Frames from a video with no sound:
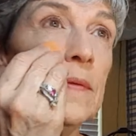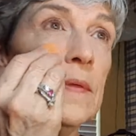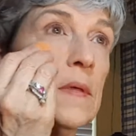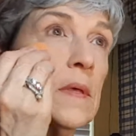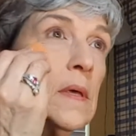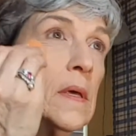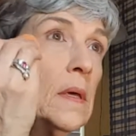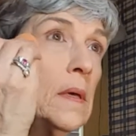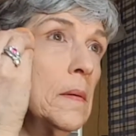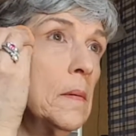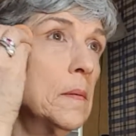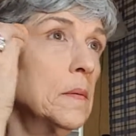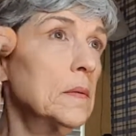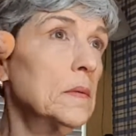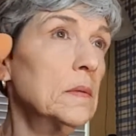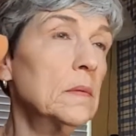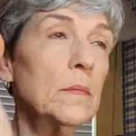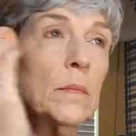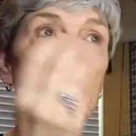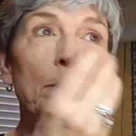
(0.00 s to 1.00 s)
See?
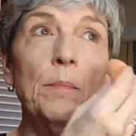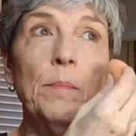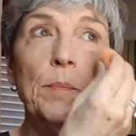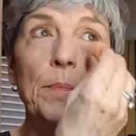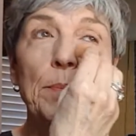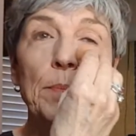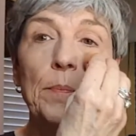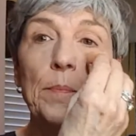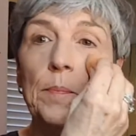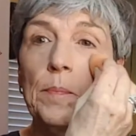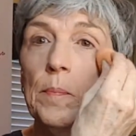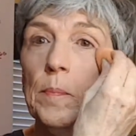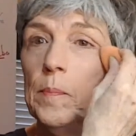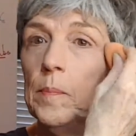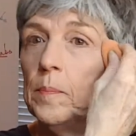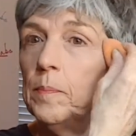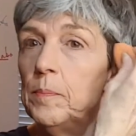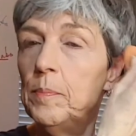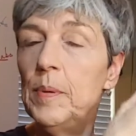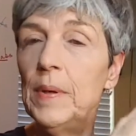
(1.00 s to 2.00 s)

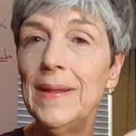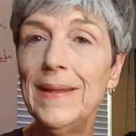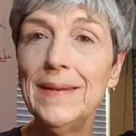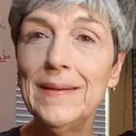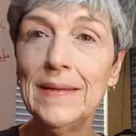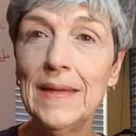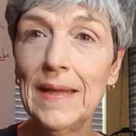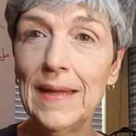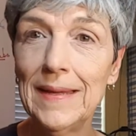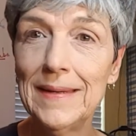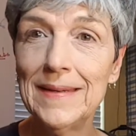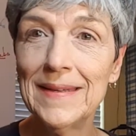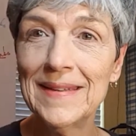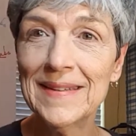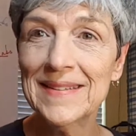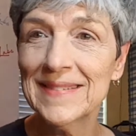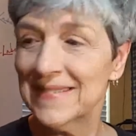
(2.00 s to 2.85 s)
Blended.